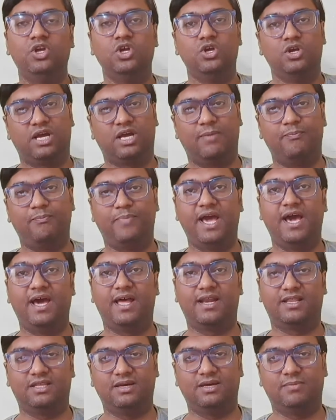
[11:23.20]

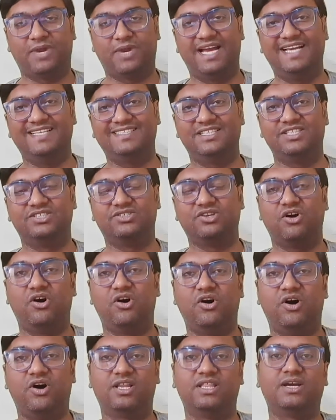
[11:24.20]
compare the prices
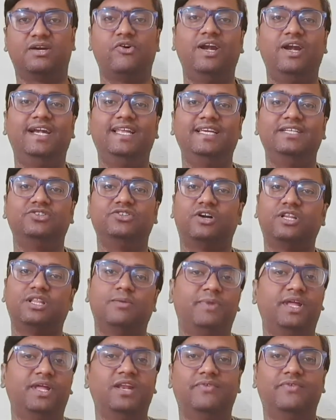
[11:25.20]
or the qualities or the
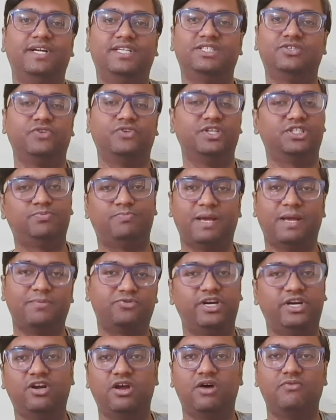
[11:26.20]
benefits which
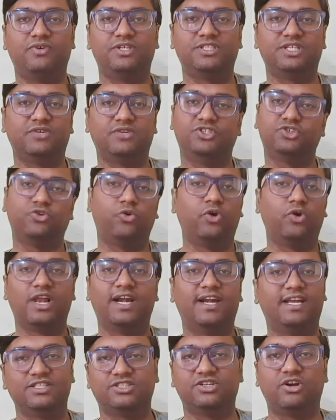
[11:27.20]
Pepsodent offers and which
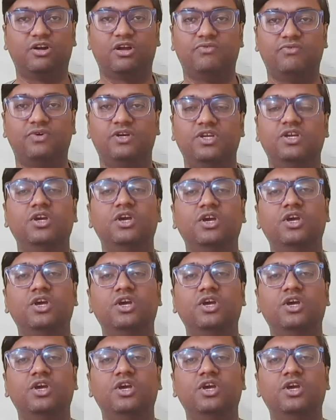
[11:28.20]
Colgate does not offer.